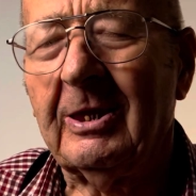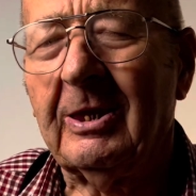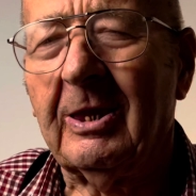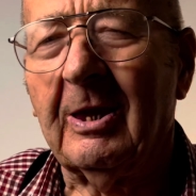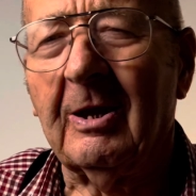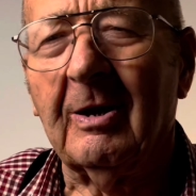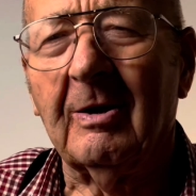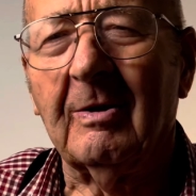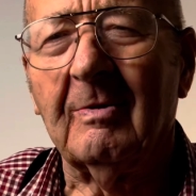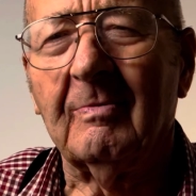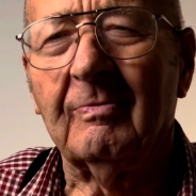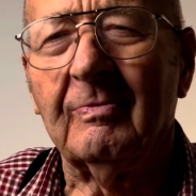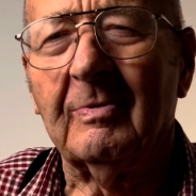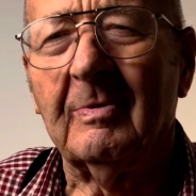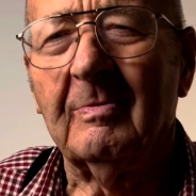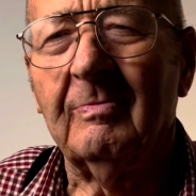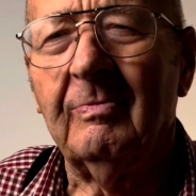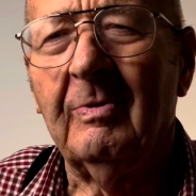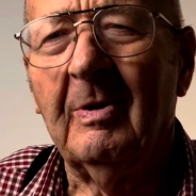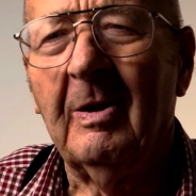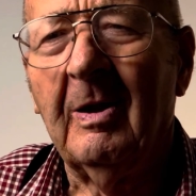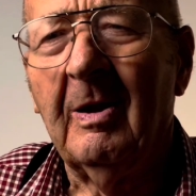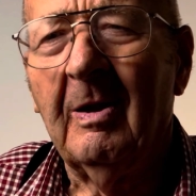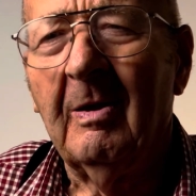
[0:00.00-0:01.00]
care of
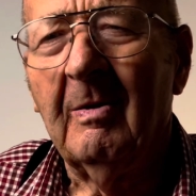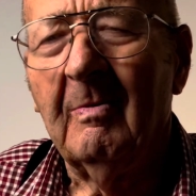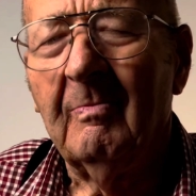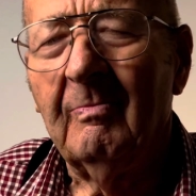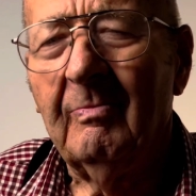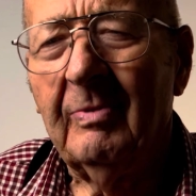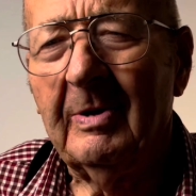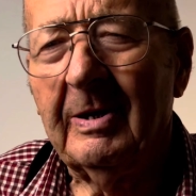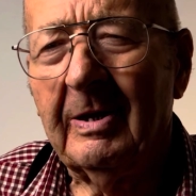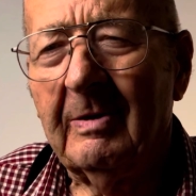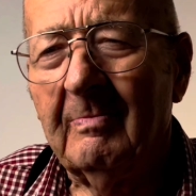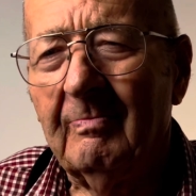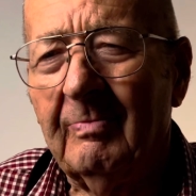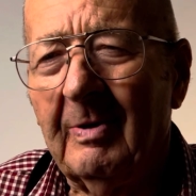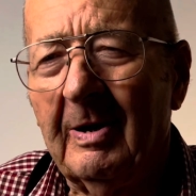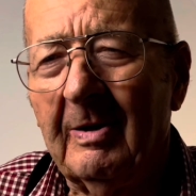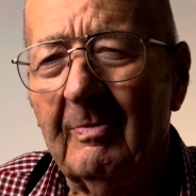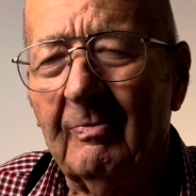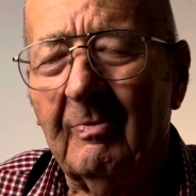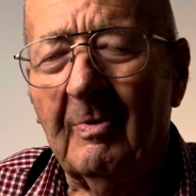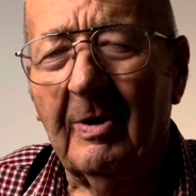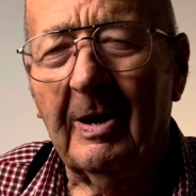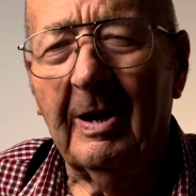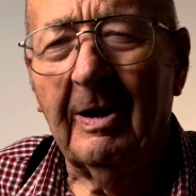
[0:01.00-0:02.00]
them? Me and my
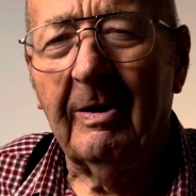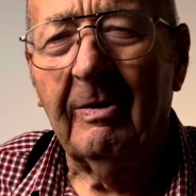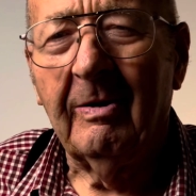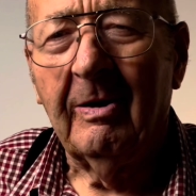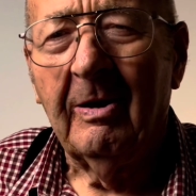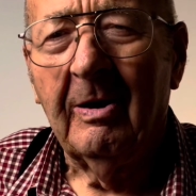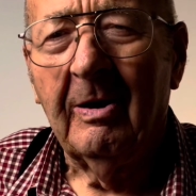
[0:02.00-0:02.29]
wife